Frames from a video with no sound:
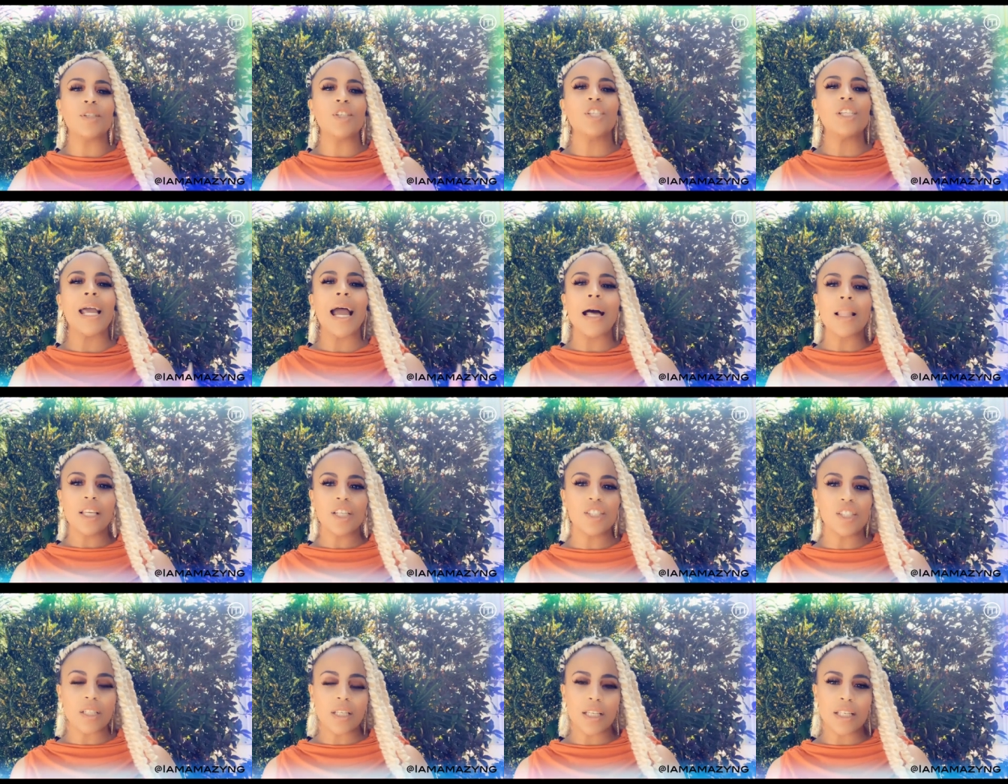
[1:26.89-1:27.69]

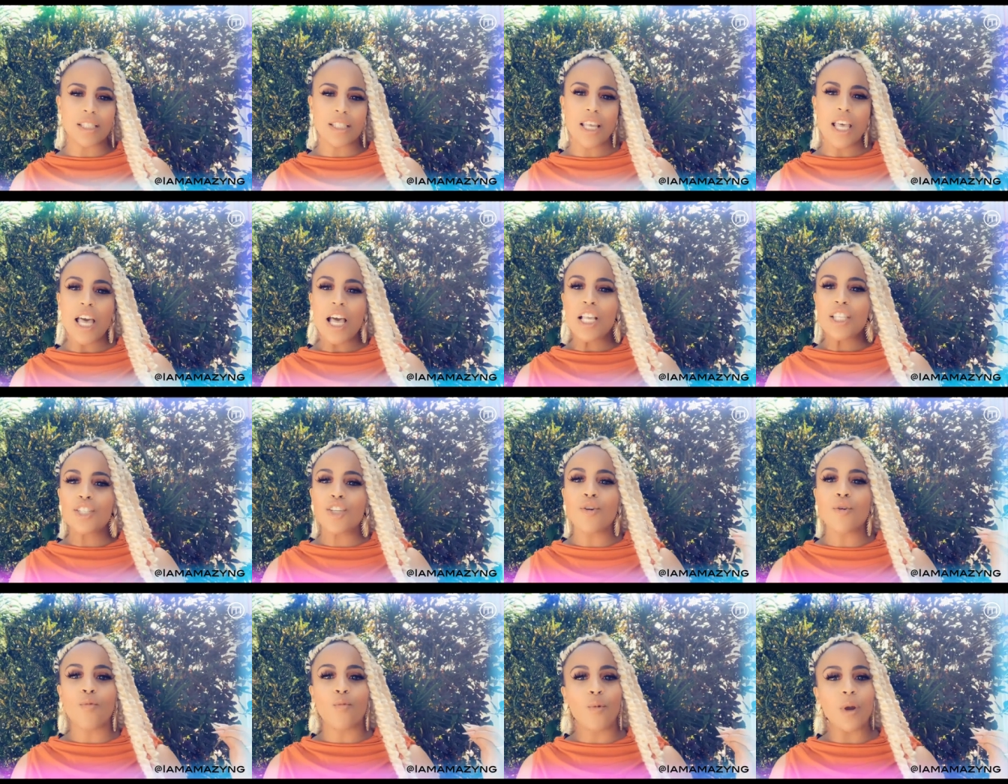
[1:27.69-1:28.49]
challenges
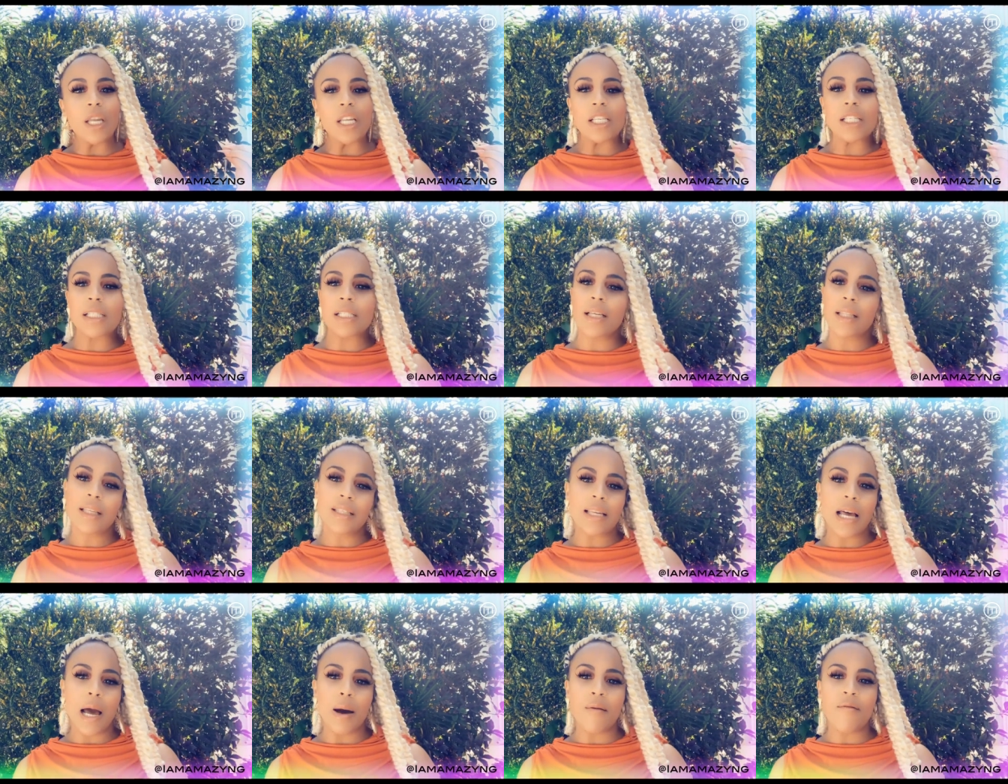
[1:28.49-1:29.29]
to reach to the
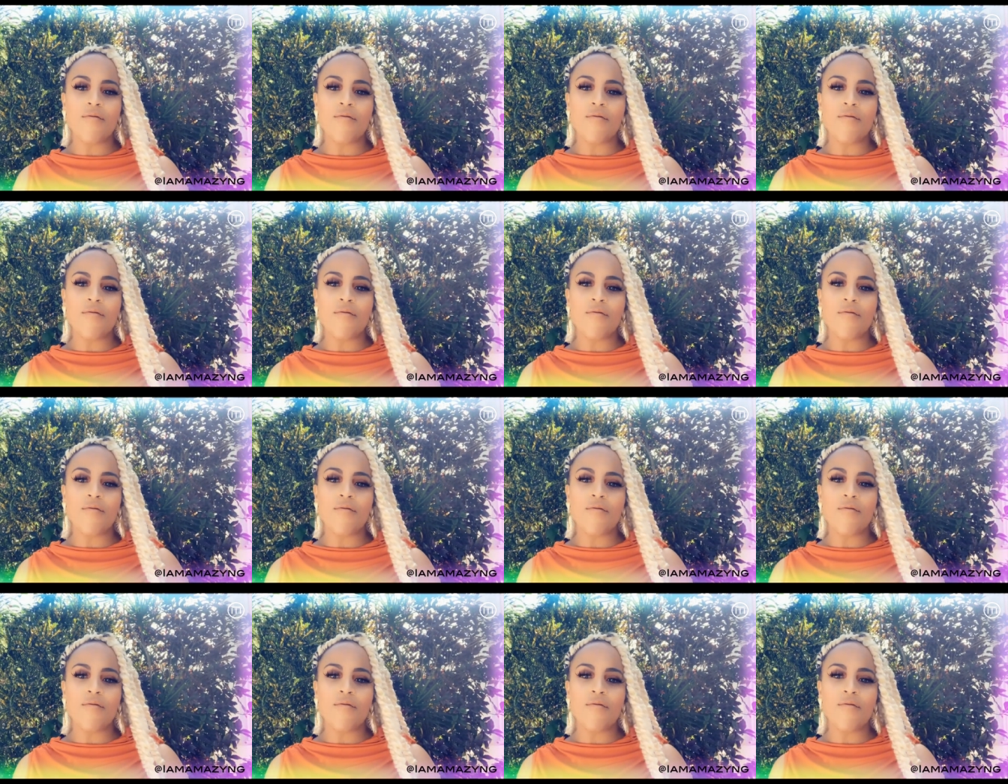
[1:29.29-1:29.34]
top.